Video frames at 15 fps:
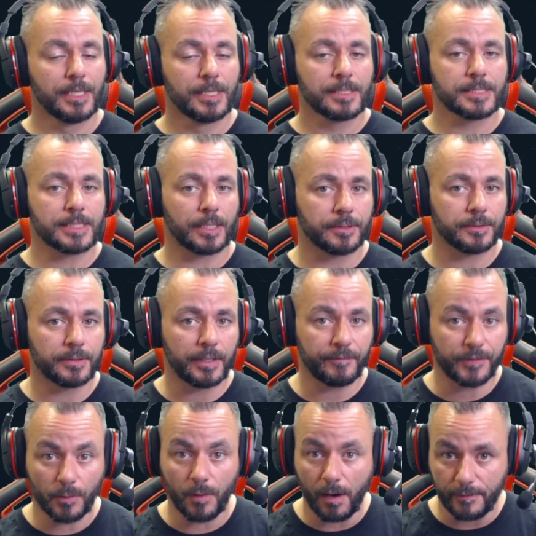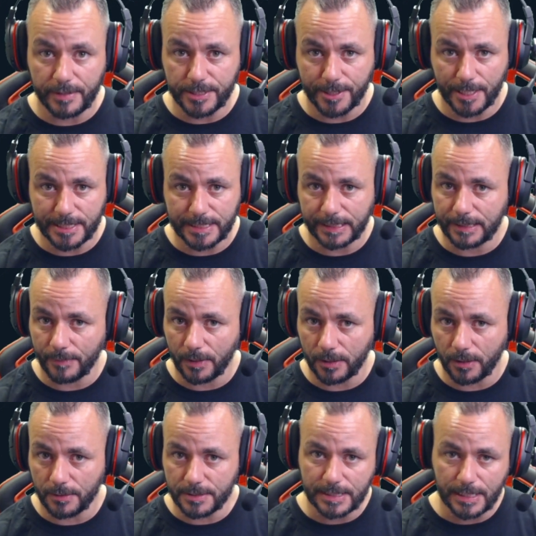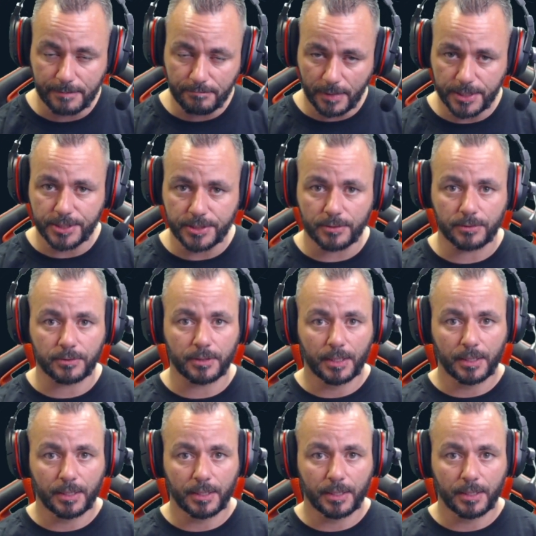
So if you are interested in my content, make sure